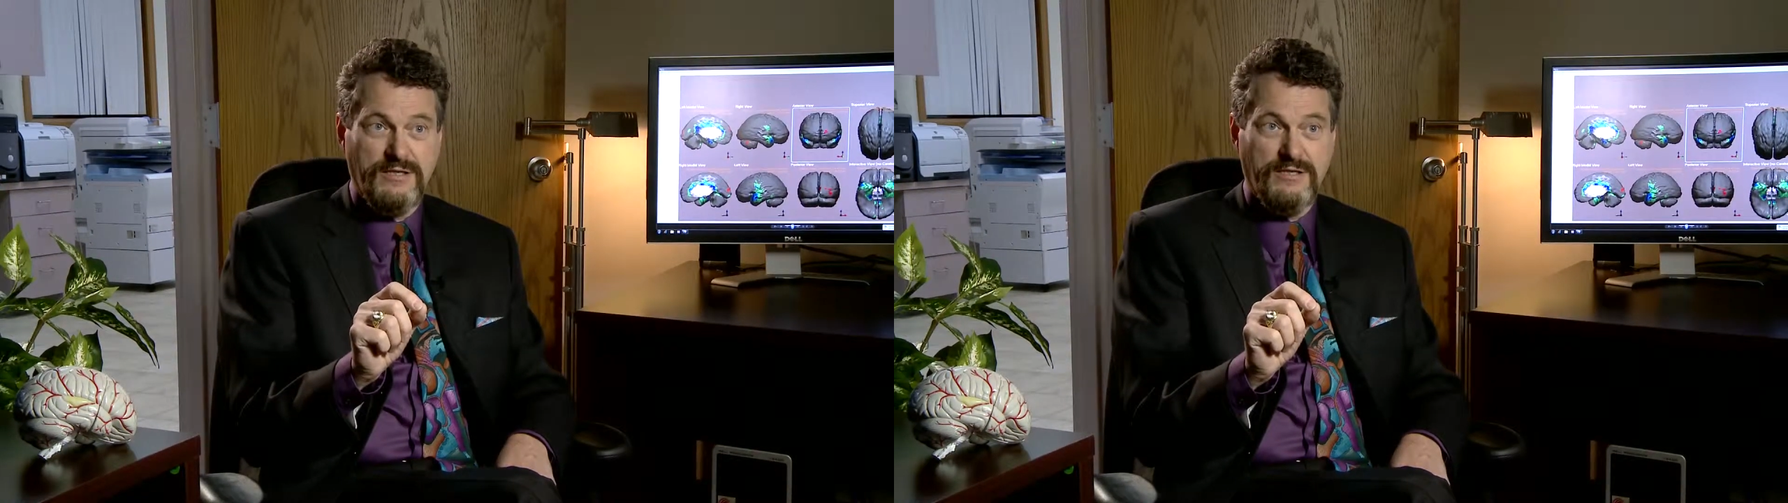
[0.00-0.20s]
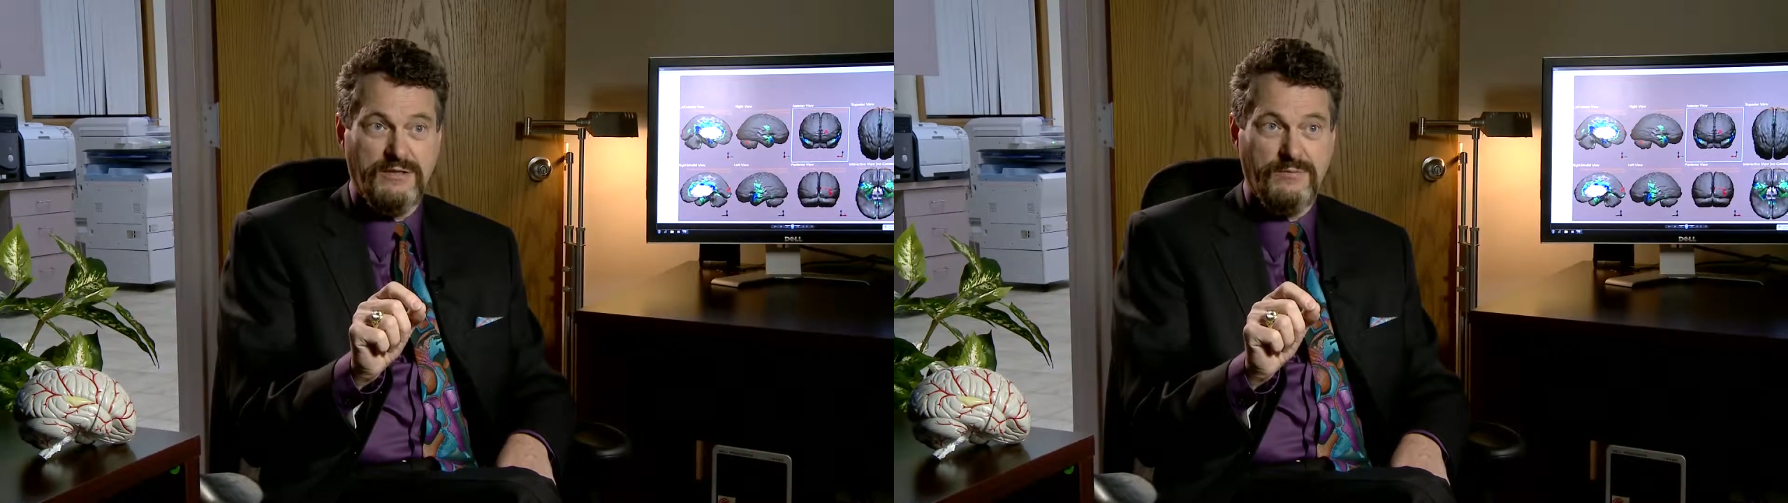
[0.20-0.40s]

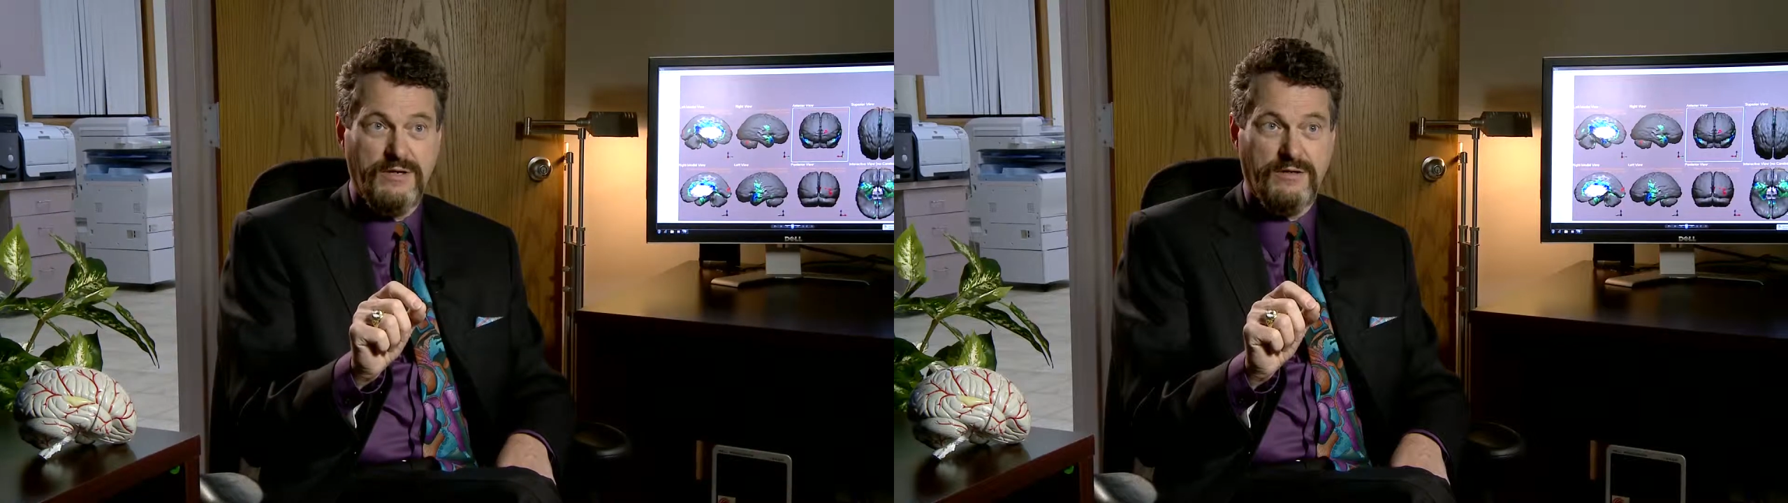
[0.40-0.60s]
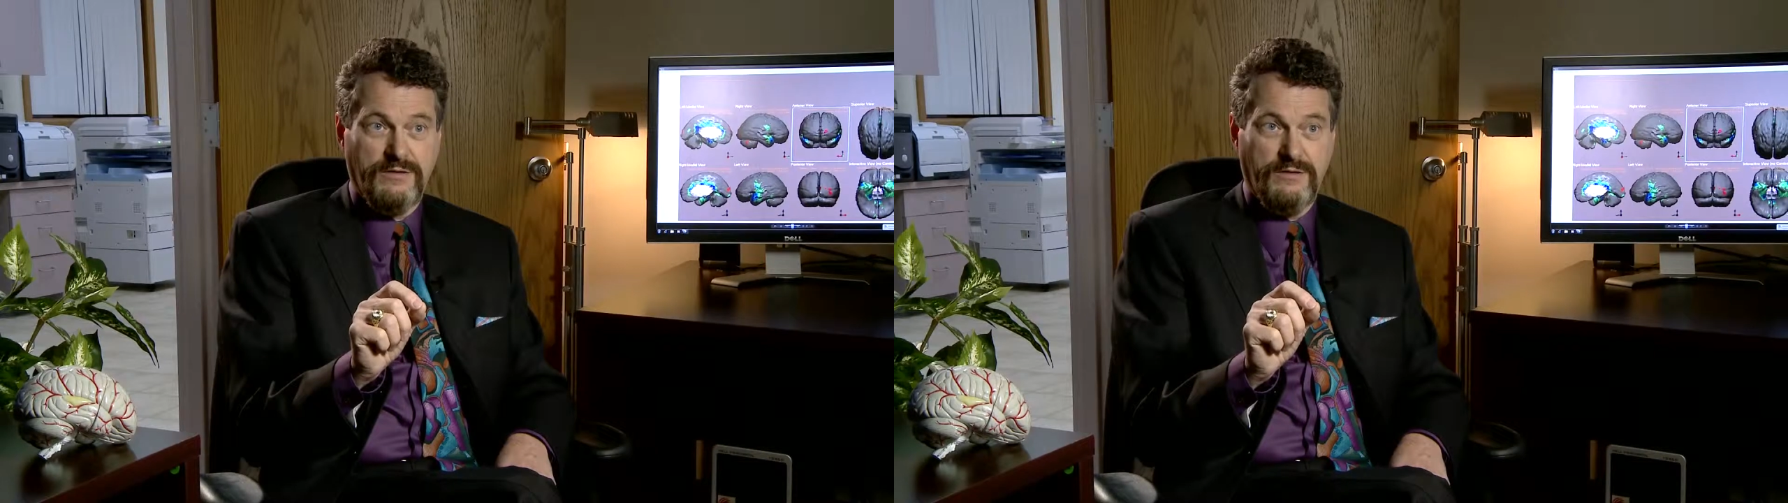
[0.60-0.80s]
done in
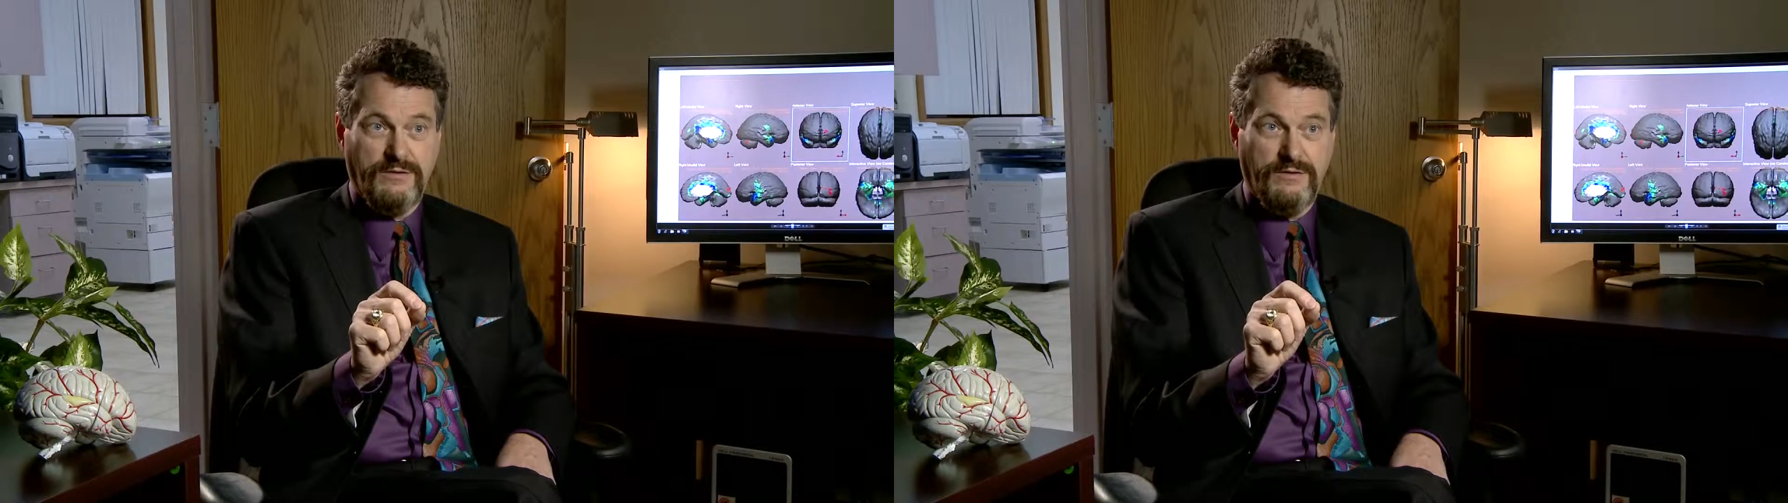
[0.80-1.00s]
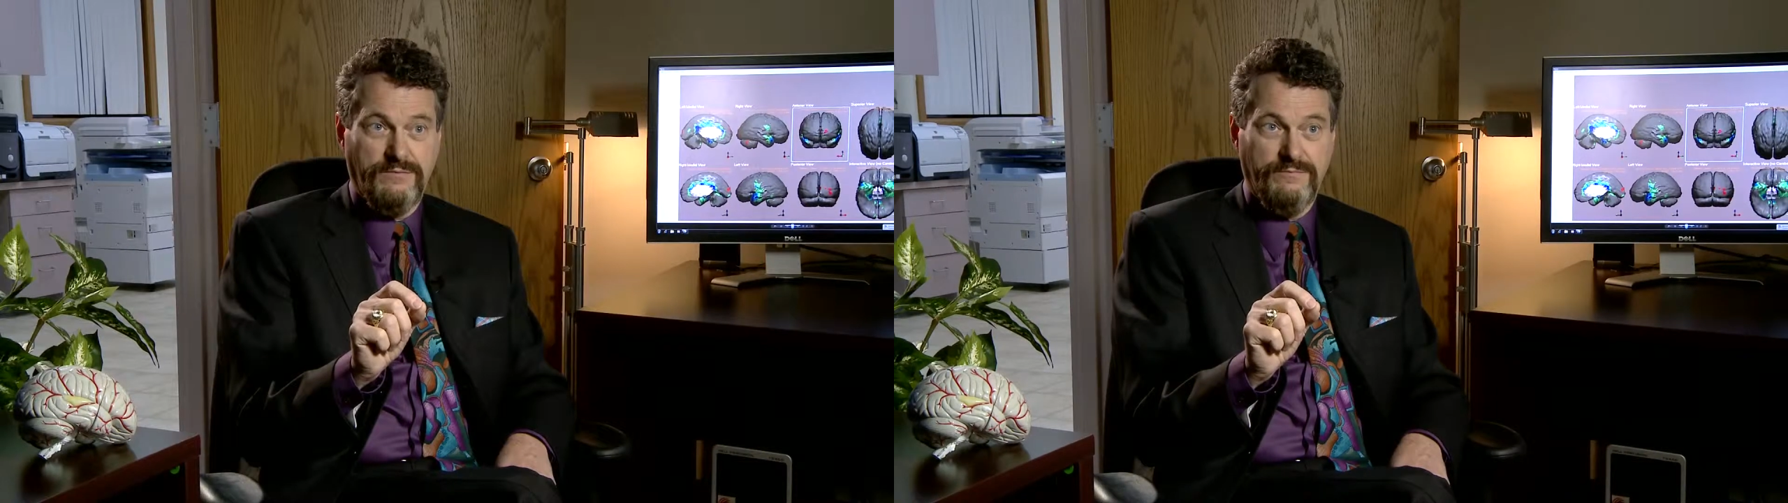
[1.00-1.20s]
America
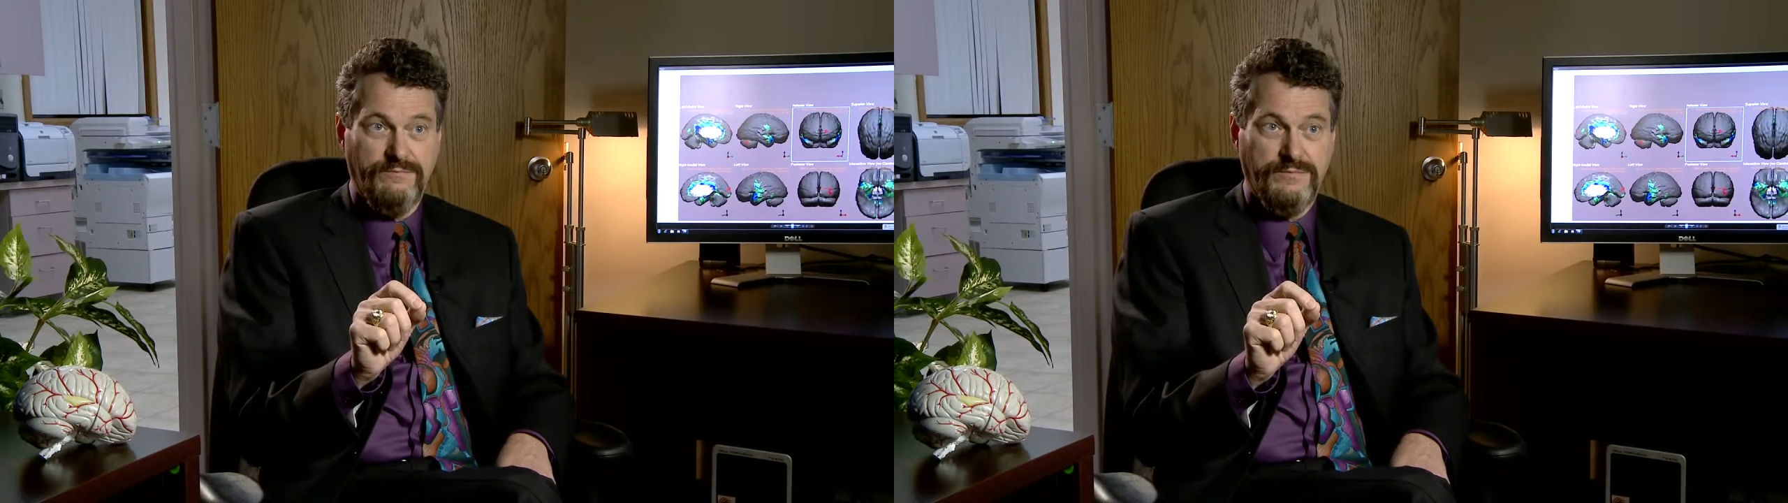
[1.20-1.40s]
alone.